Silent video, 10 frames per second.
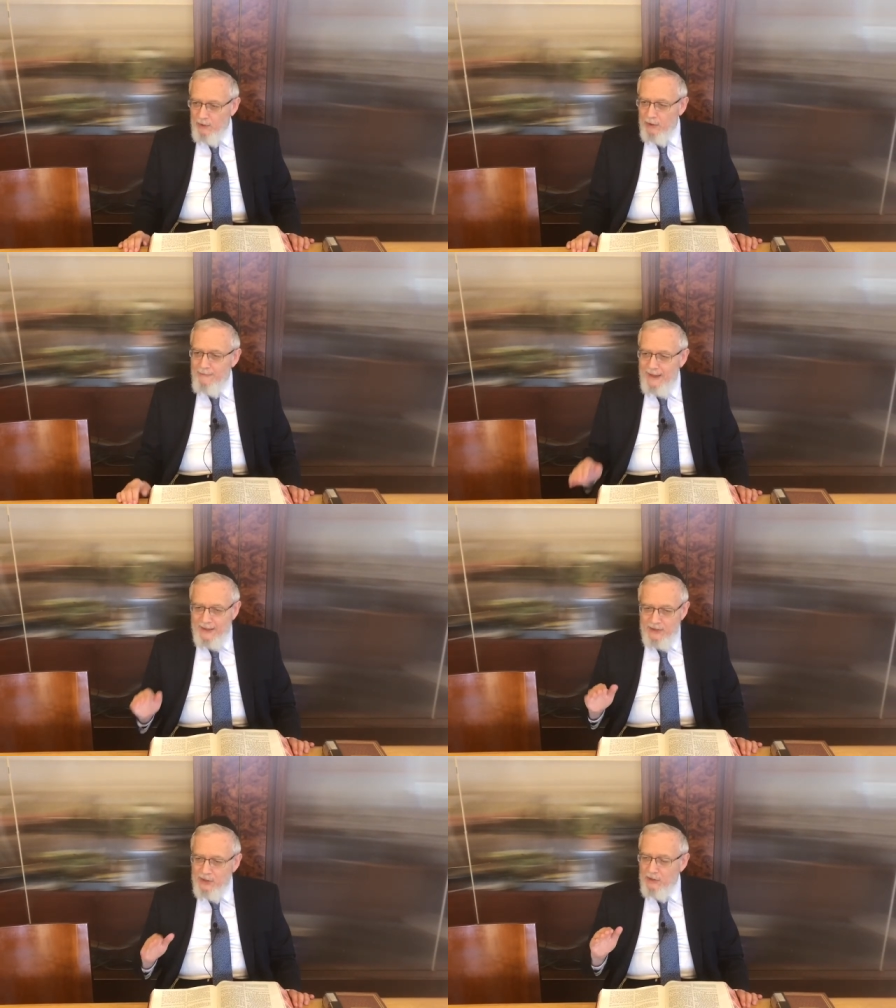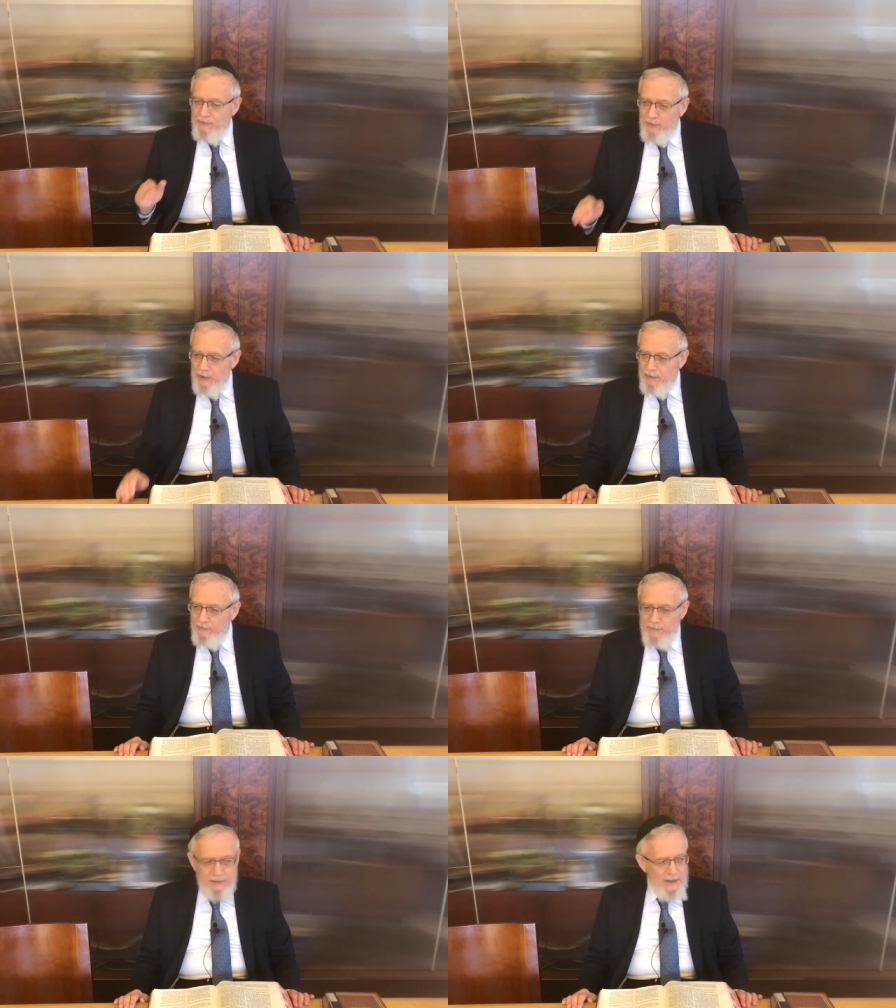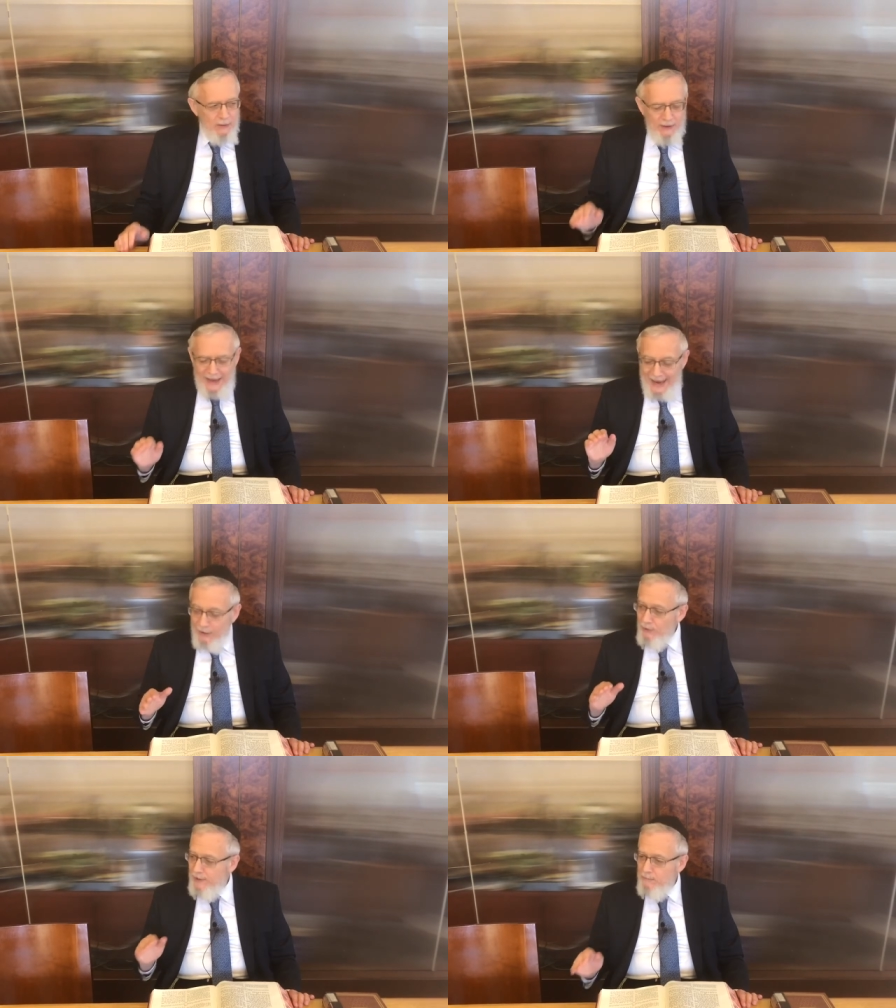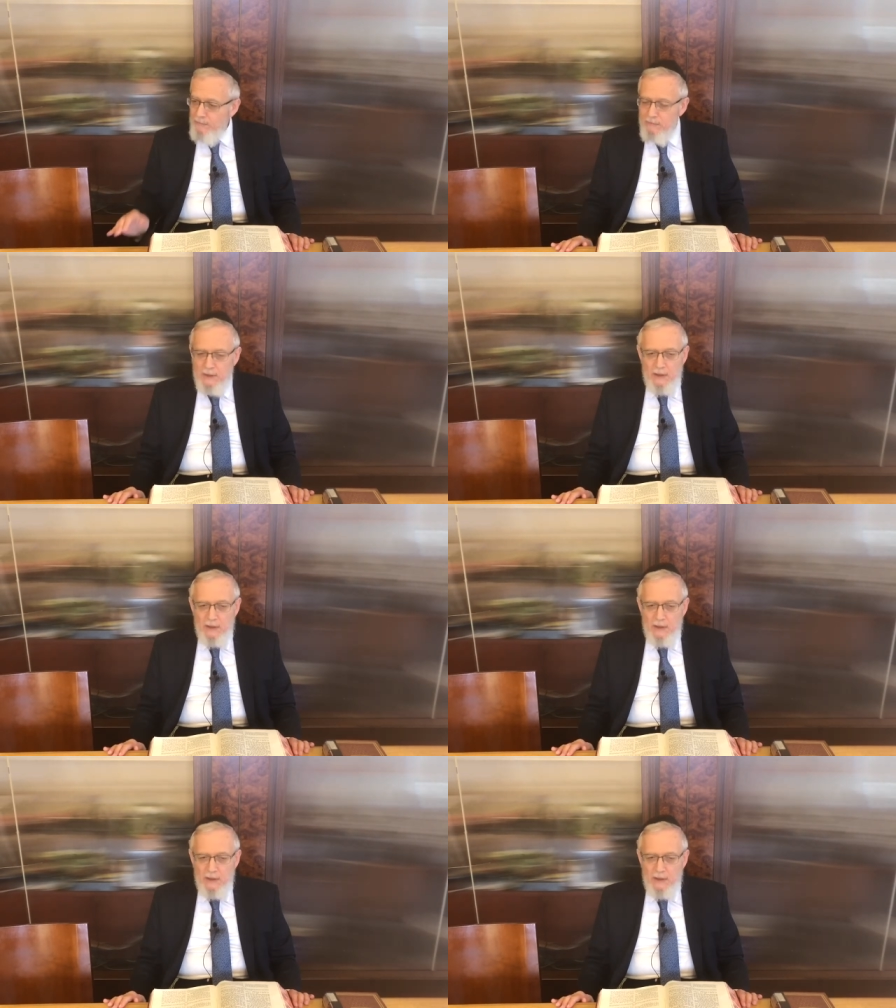They angered him,